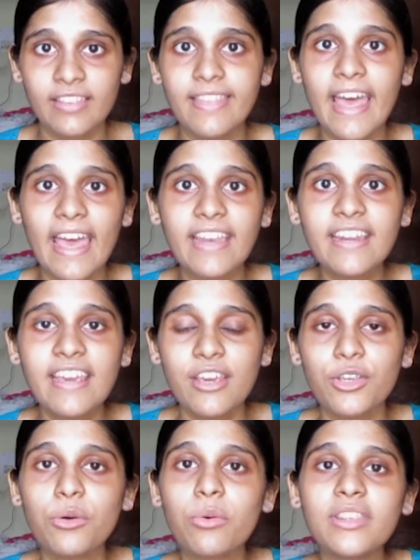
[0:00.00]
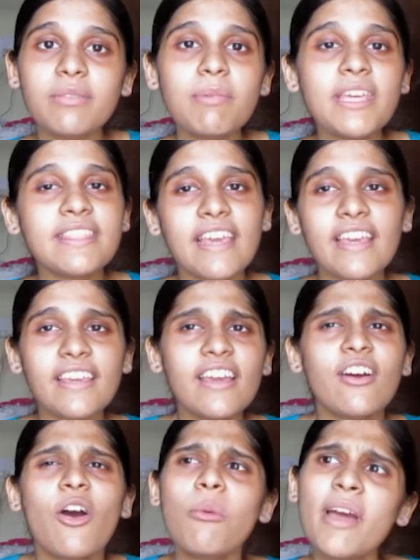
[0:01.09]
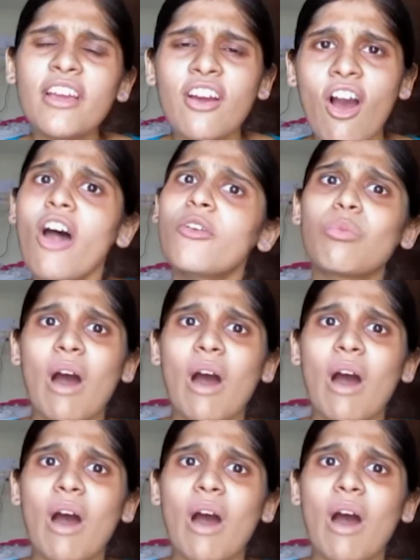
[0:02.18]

Then you would be thinking, oh my god,